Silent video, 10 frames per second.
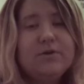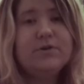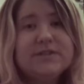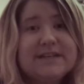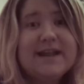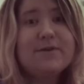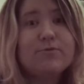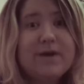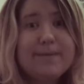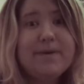I like to let
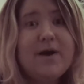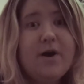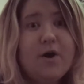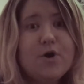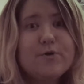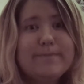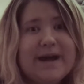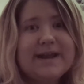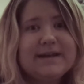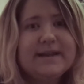rip at home
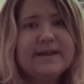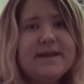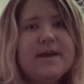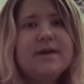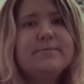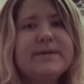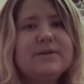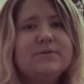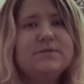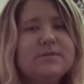mainly. Good for you.
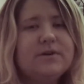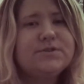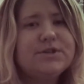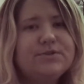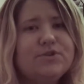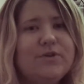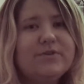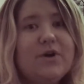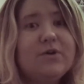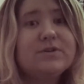Because I do try
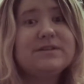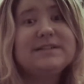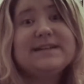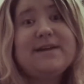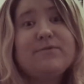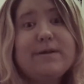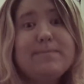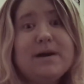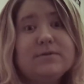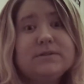not to let
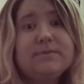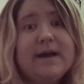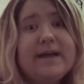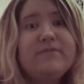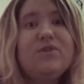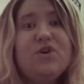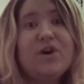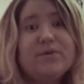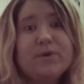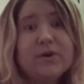rip elsewhere. If I
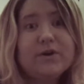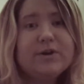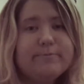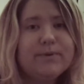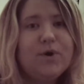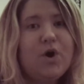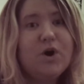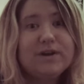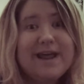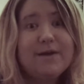got it, I got it, but
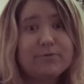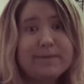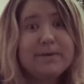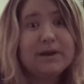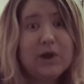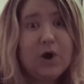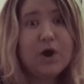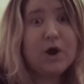I let rip a lot at